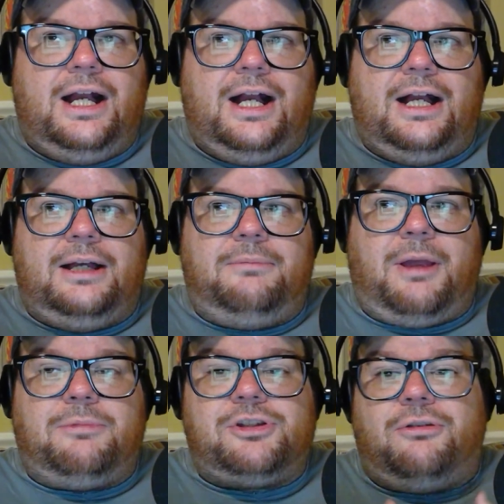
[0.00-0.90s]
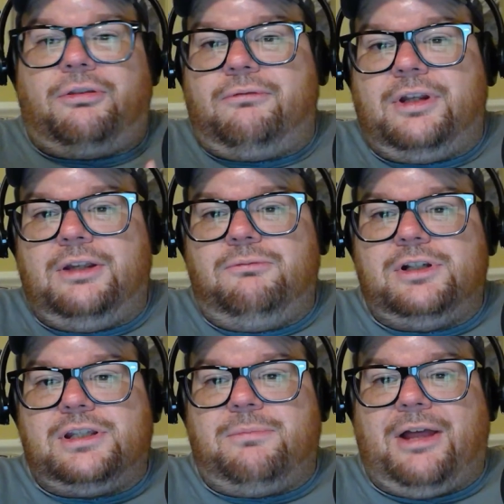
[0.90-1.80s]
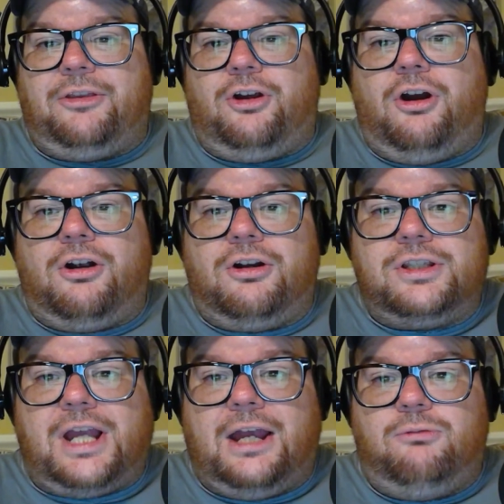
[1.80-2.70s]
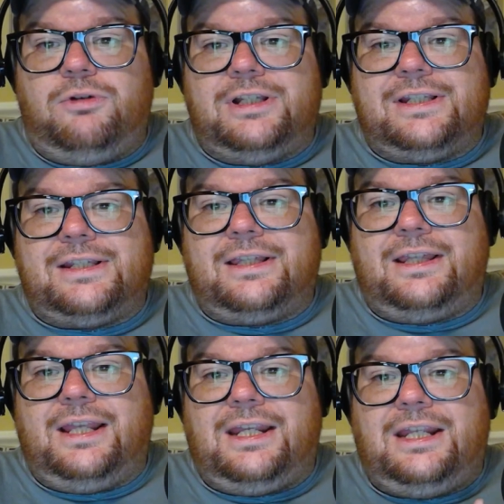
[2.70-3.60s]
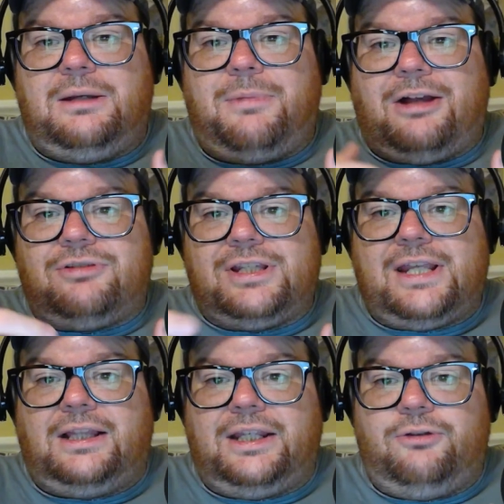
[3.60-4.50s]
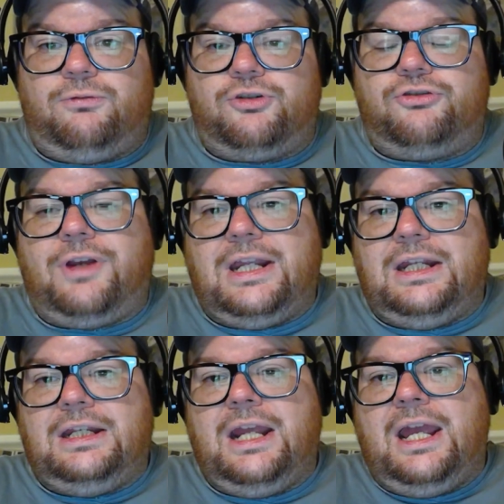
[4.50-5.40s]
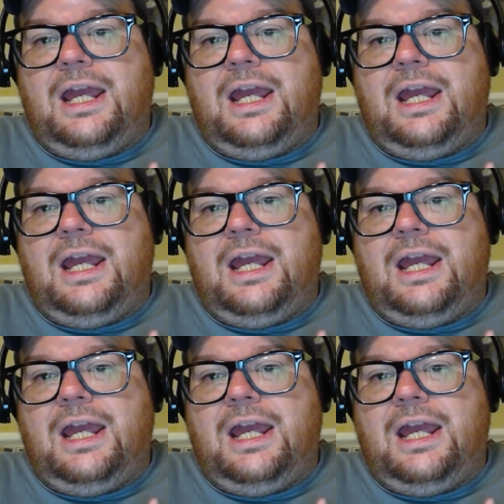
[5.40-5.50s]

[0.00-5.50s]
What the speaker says: Episode 3 was about the cards I was thinking about selling or trading.